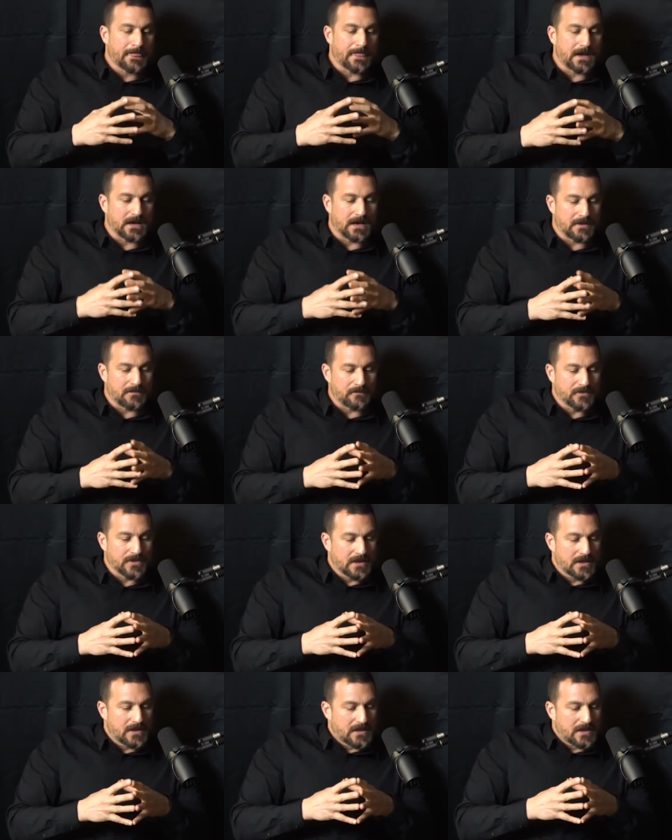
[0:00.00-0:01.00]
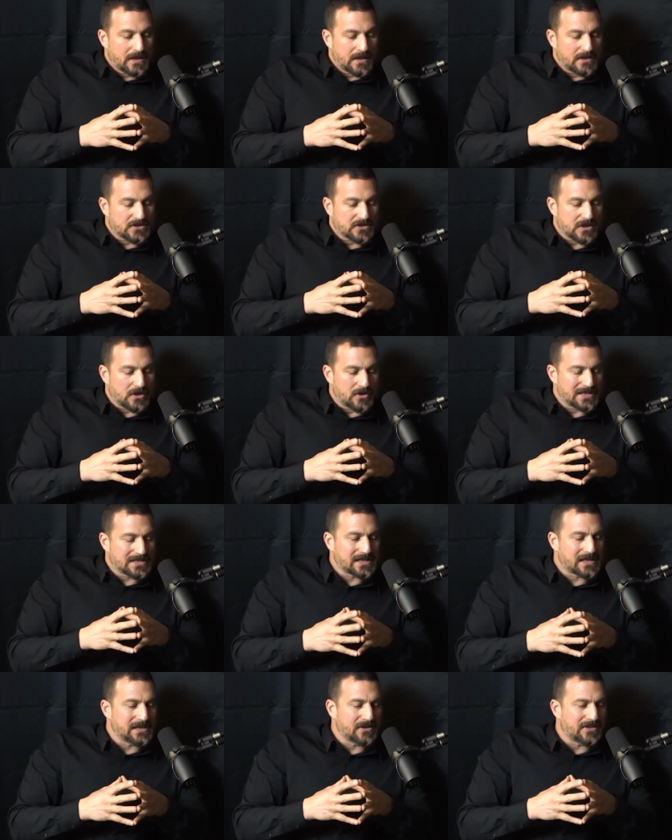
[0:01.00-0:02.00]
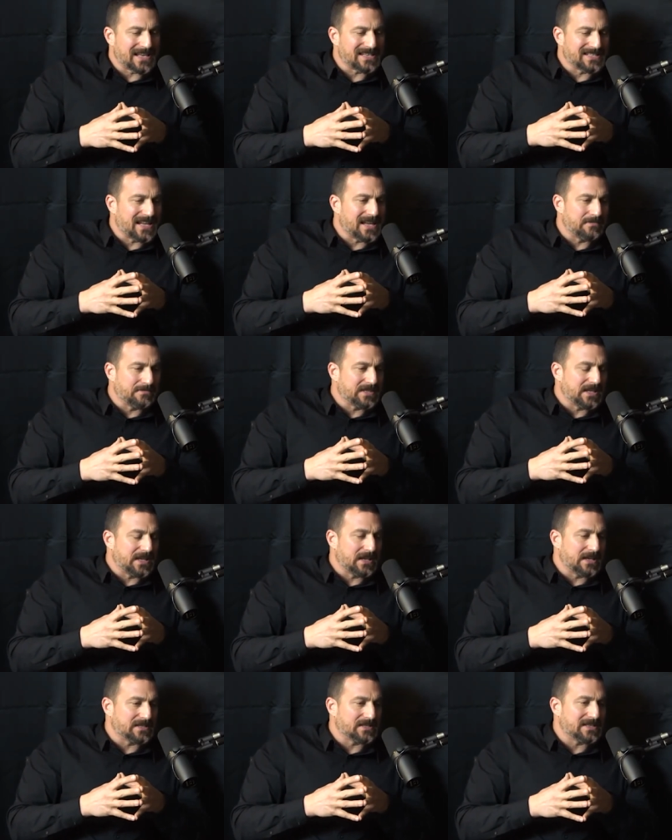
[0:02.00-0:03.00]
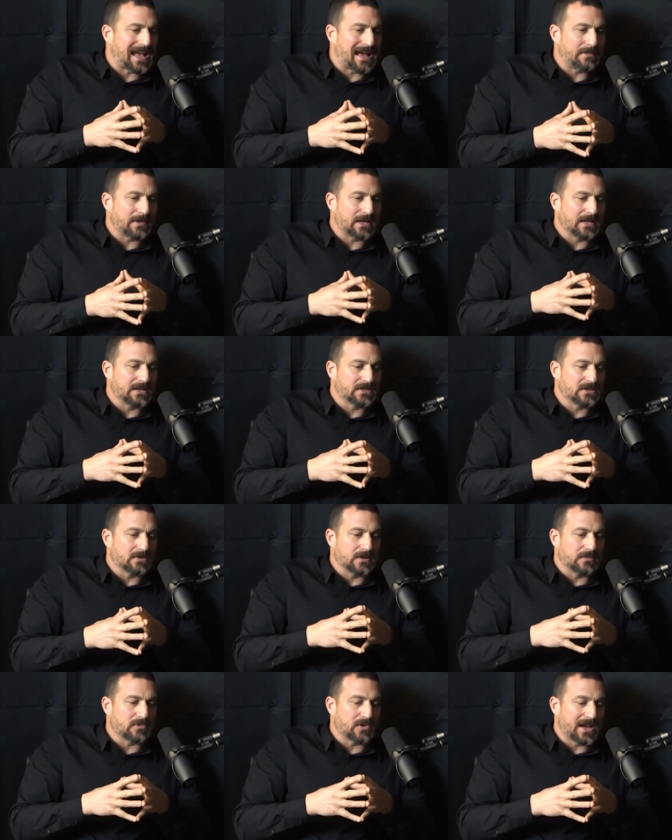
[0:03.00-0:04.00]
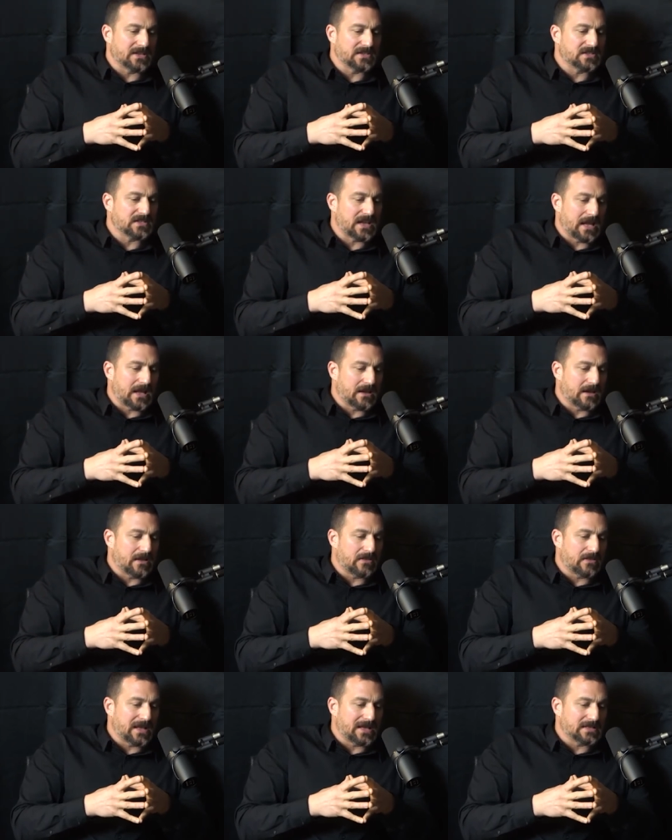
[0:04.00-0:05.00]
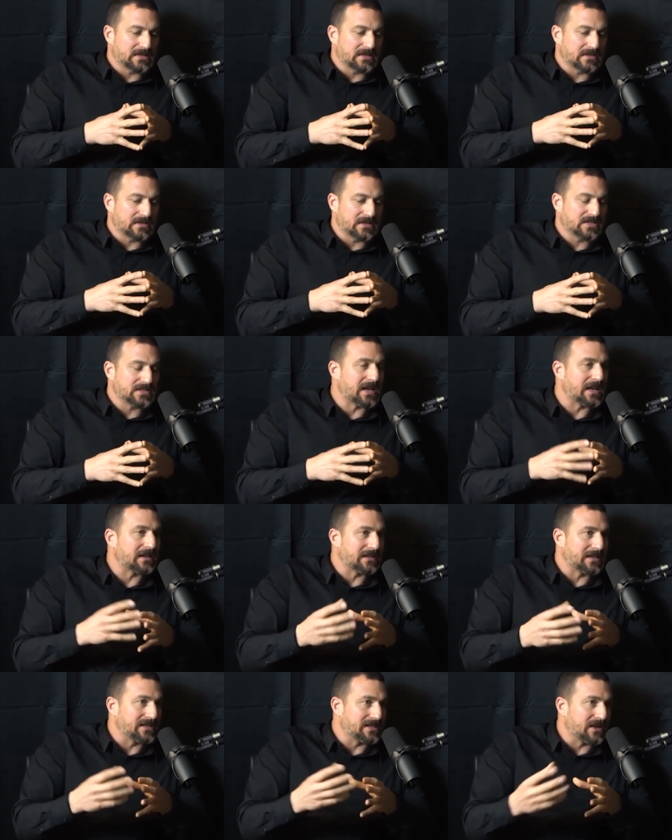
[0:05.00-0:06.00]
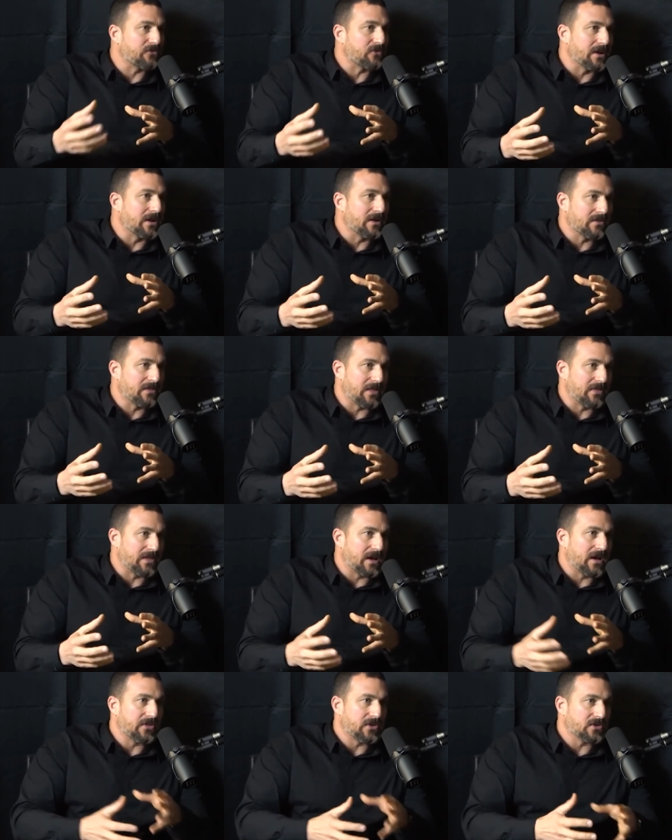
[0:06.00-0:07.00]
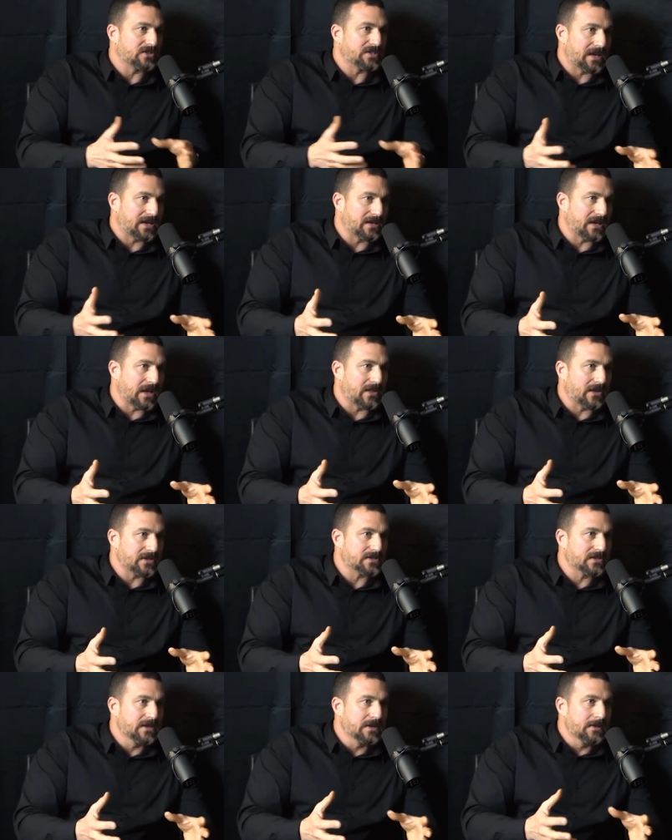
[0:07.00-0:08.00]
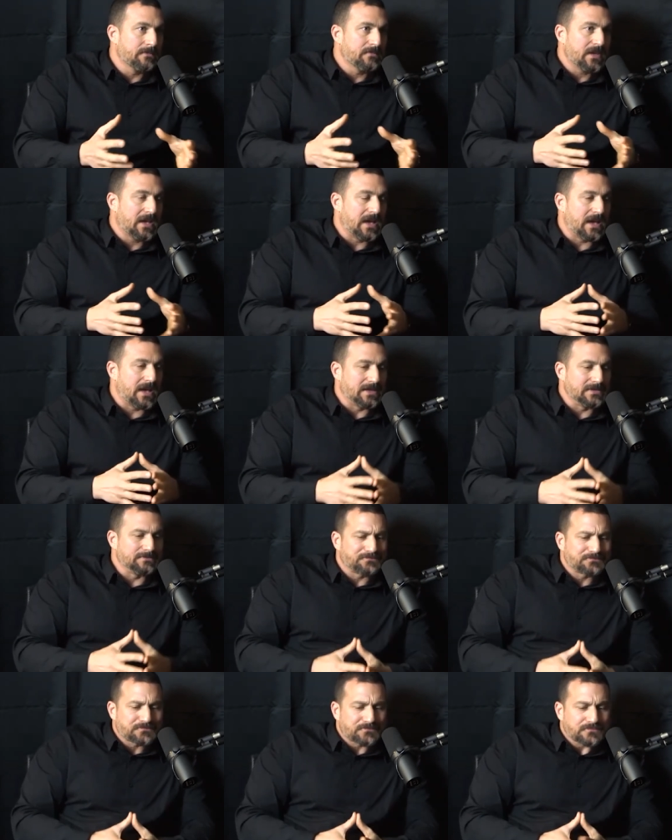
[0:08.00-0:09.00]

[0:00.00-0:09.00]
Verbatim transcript: Um, so it's clear that DMT is tapping into a brain state that's distinctly different than the other psychedelics. And